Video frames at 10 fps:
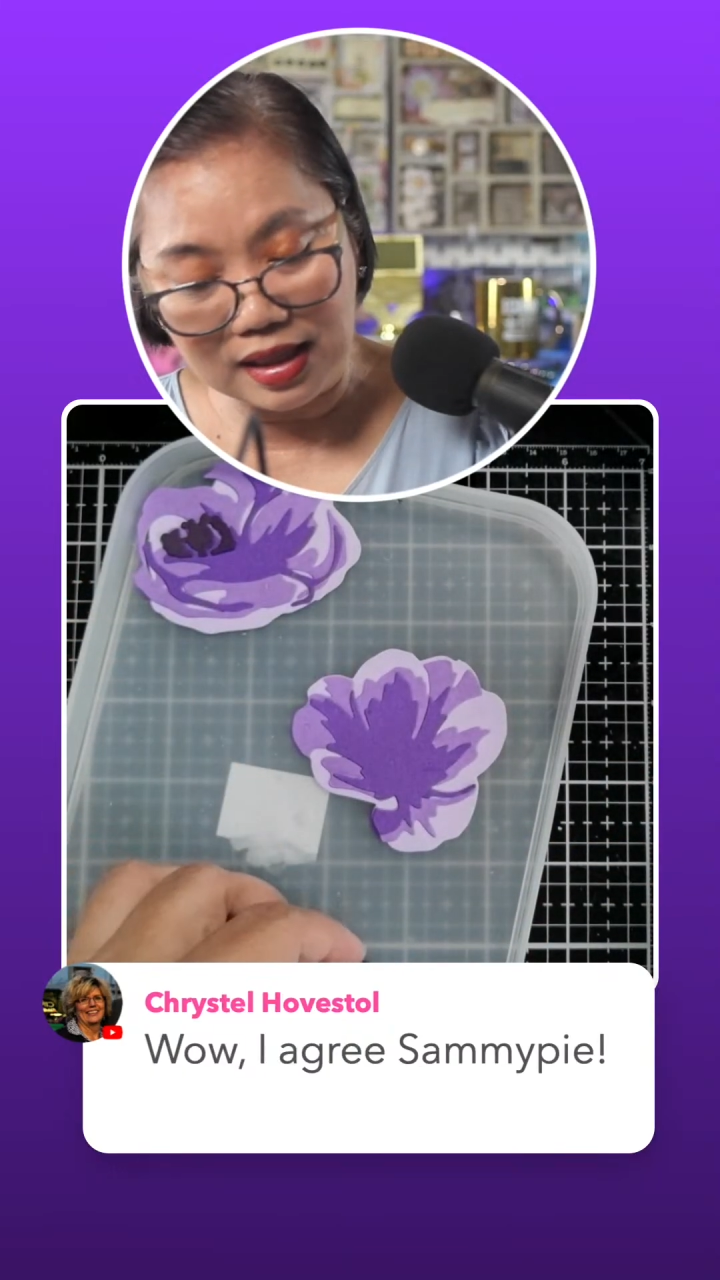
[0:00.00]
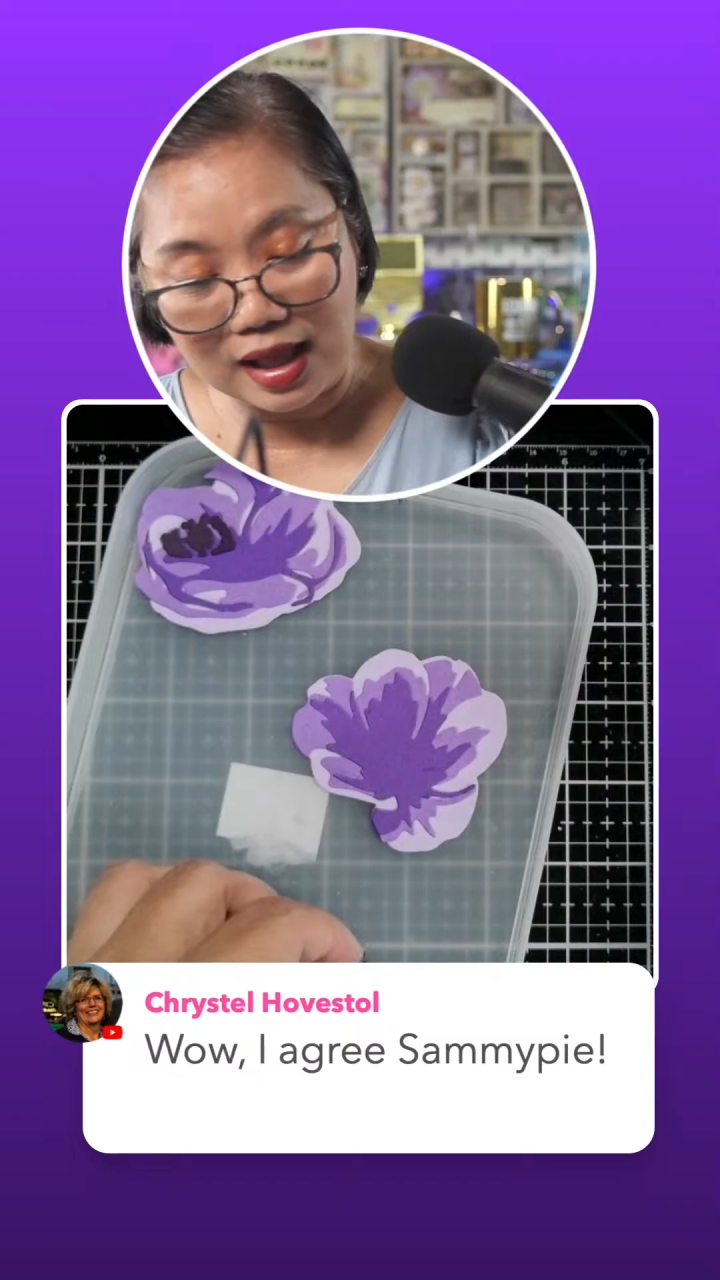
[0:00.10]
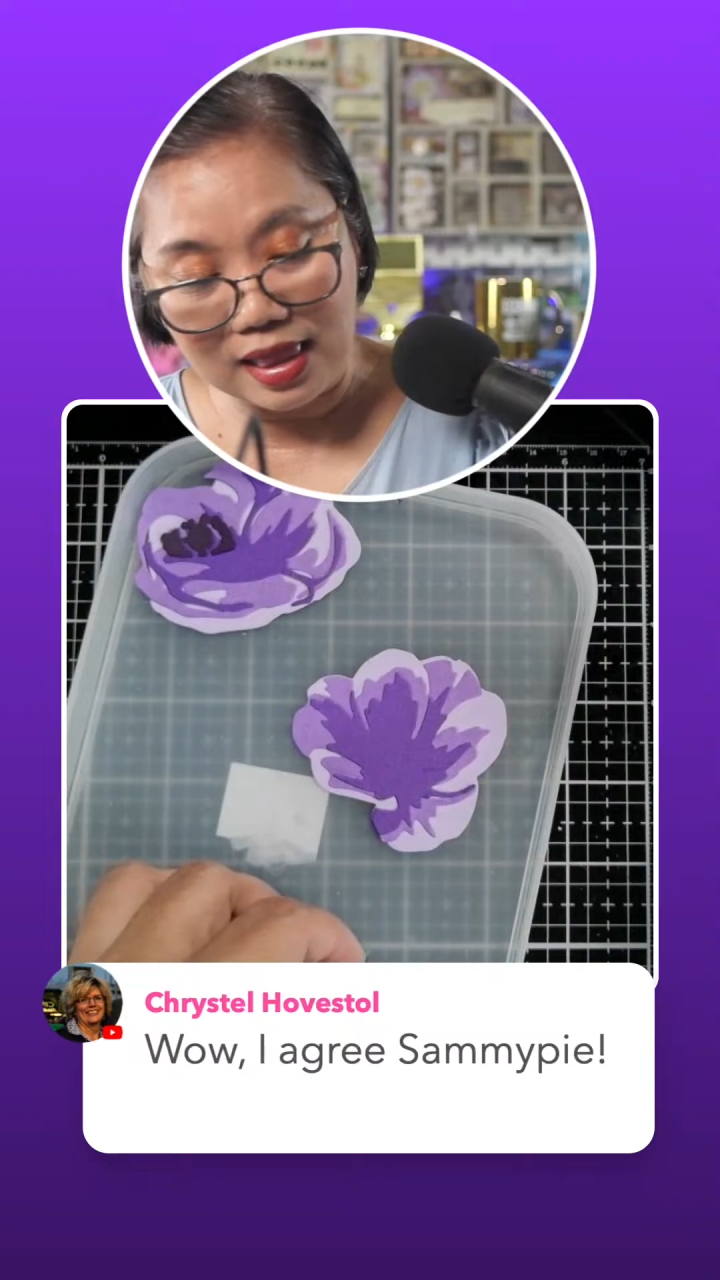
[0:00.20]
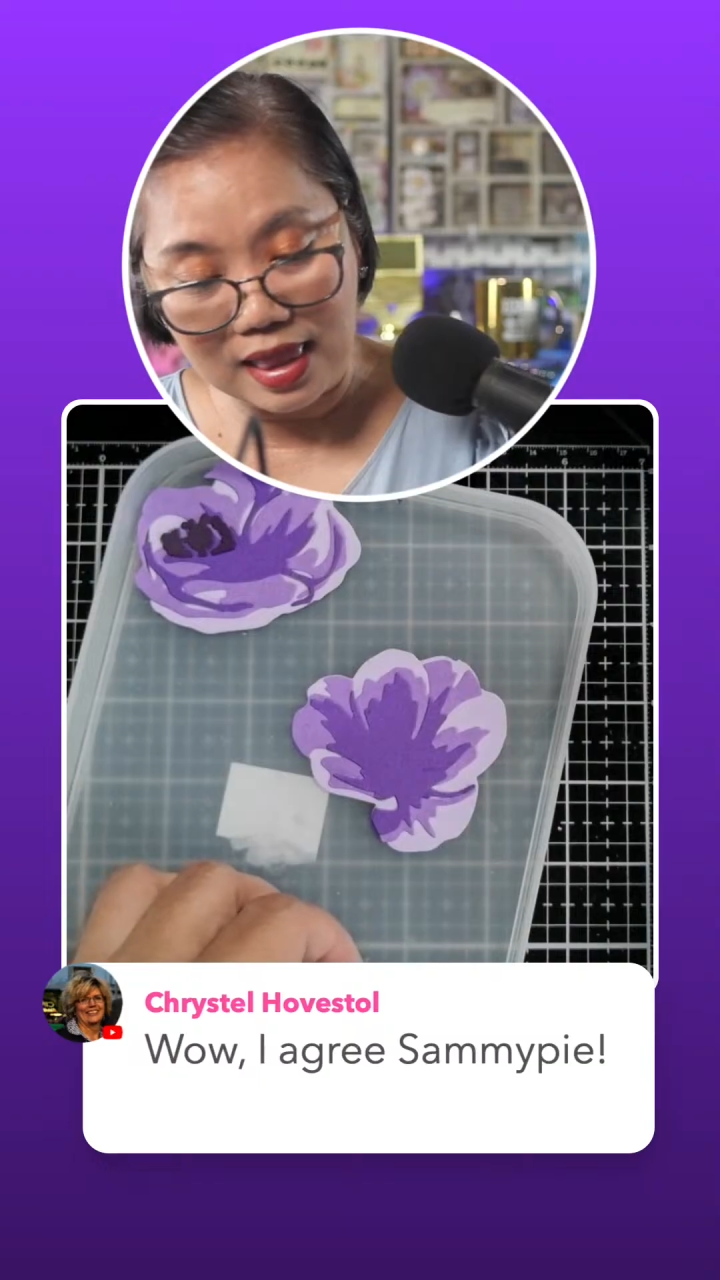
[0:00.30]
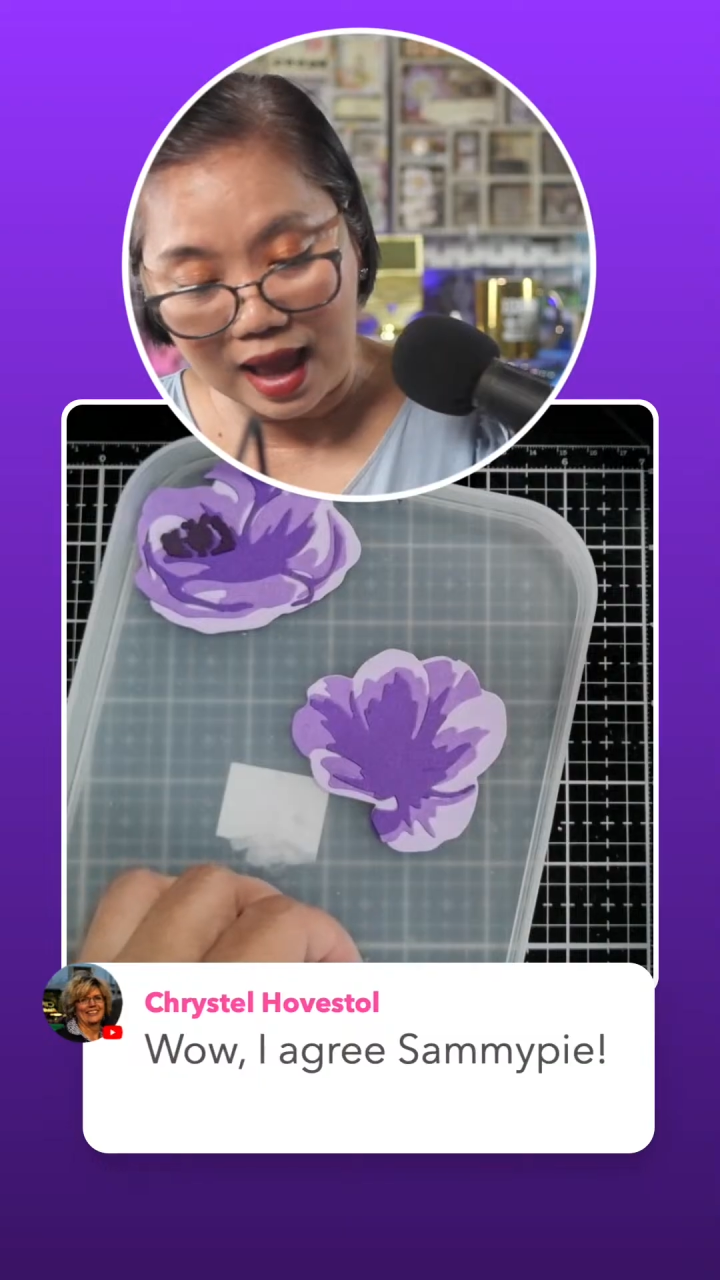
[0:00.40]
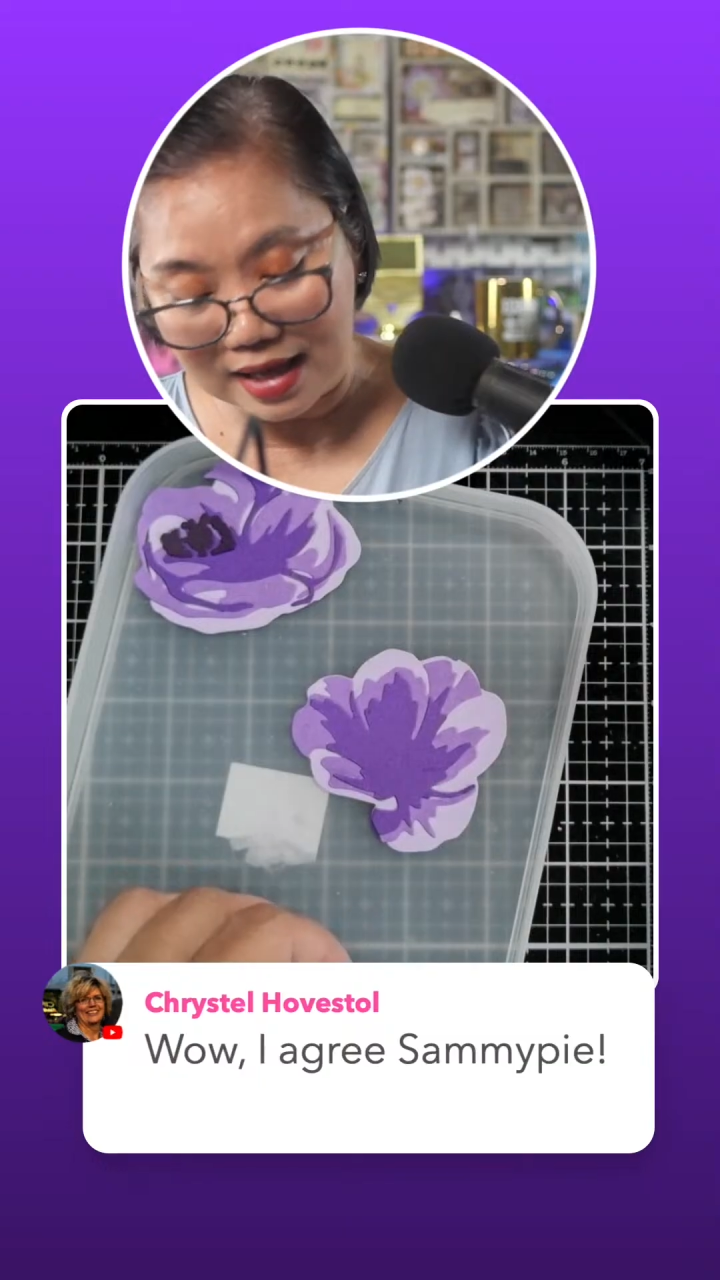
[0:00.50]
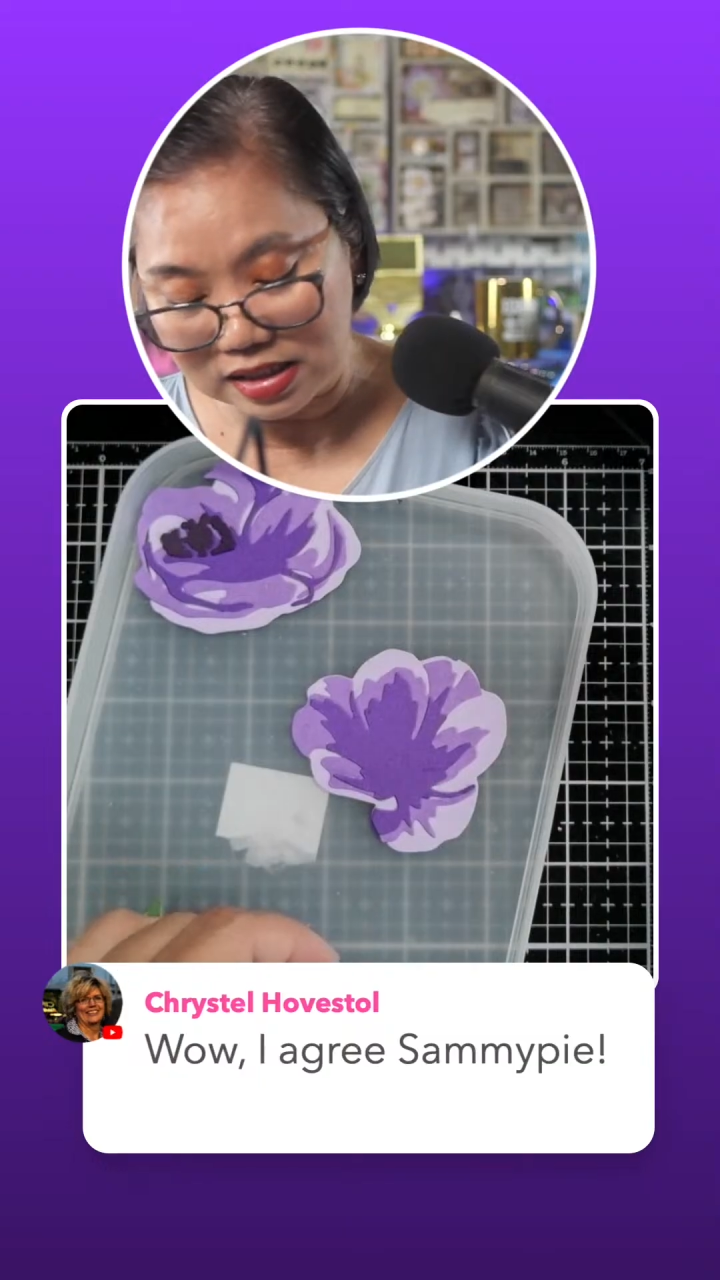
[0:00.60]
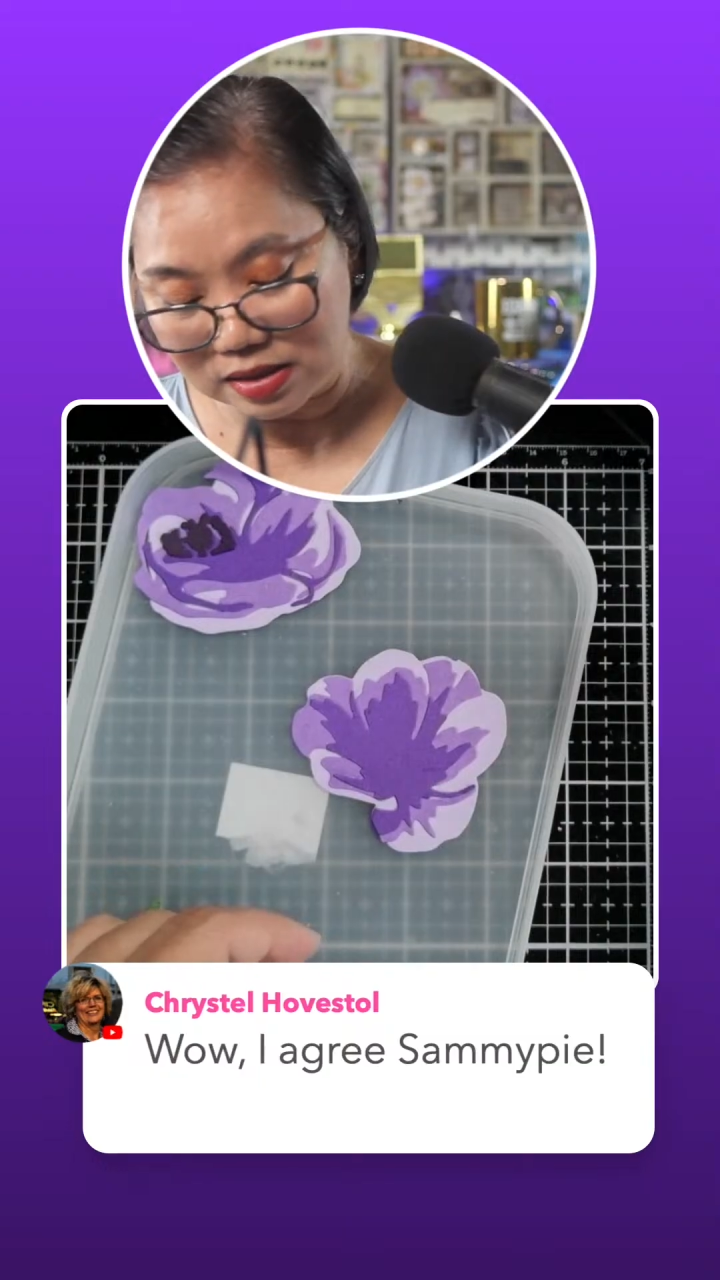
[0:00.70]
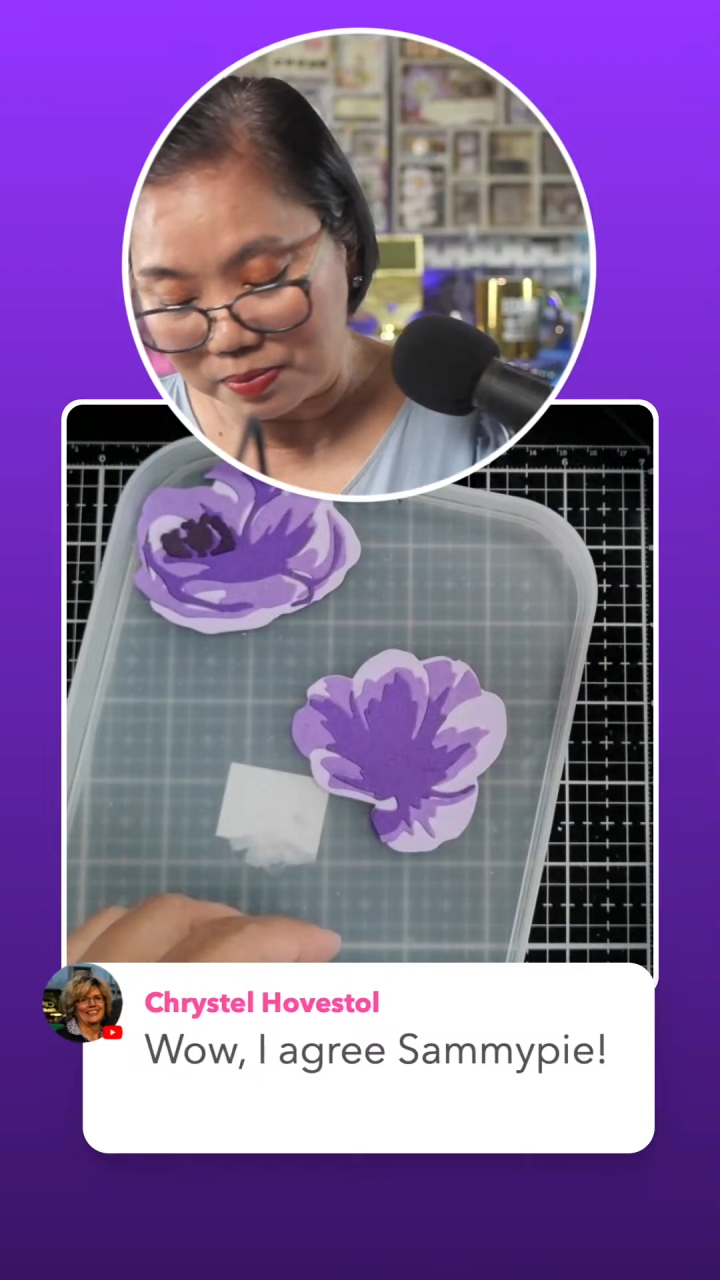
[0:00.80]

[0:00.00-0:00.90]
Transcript: the last